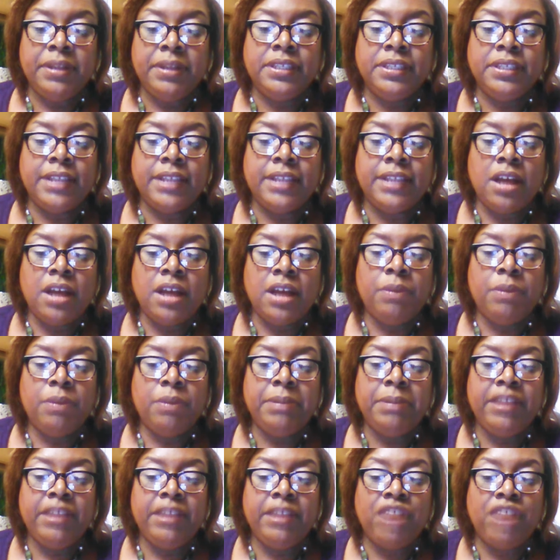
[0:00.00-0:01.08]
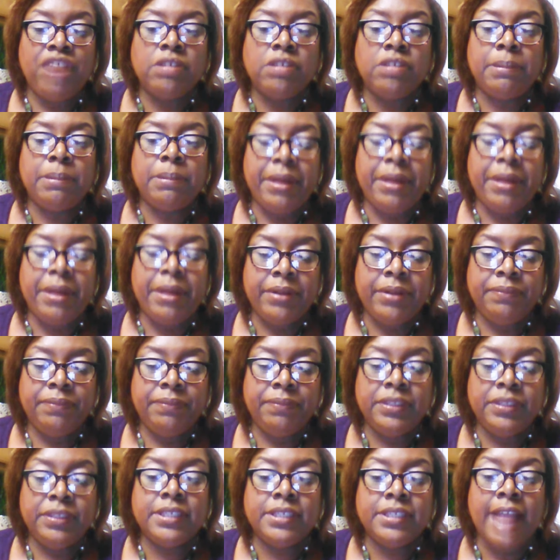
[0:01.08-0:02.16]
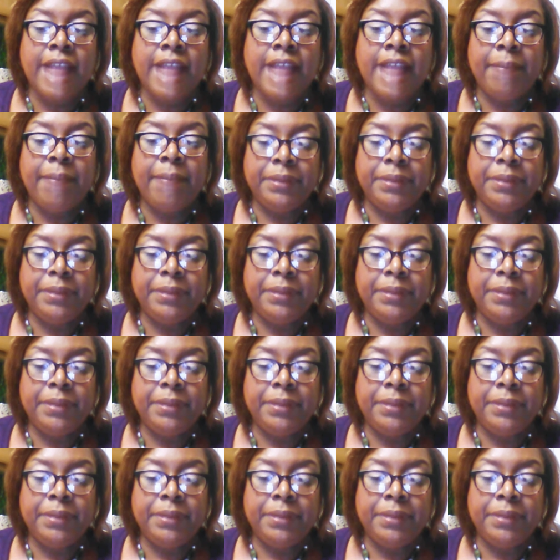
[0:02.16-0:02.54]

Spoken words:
that come with being a foster parent, the stipend,